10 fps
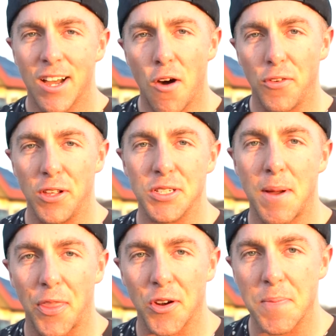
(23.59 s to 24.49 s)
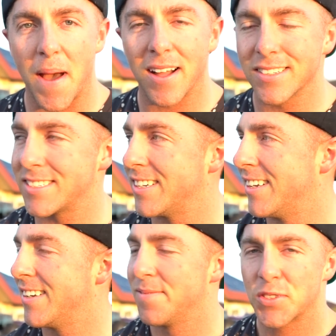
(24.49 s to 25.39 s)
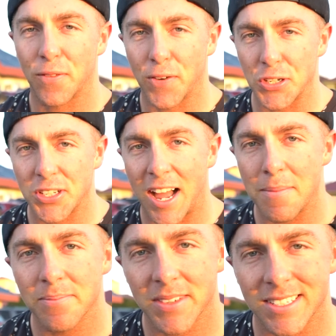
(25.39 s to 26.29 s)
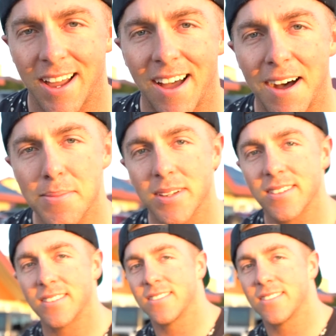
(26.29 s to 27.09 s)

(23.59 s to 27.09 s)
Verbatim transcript: hopefully losing about 30 pounds. So first stop is IHOP.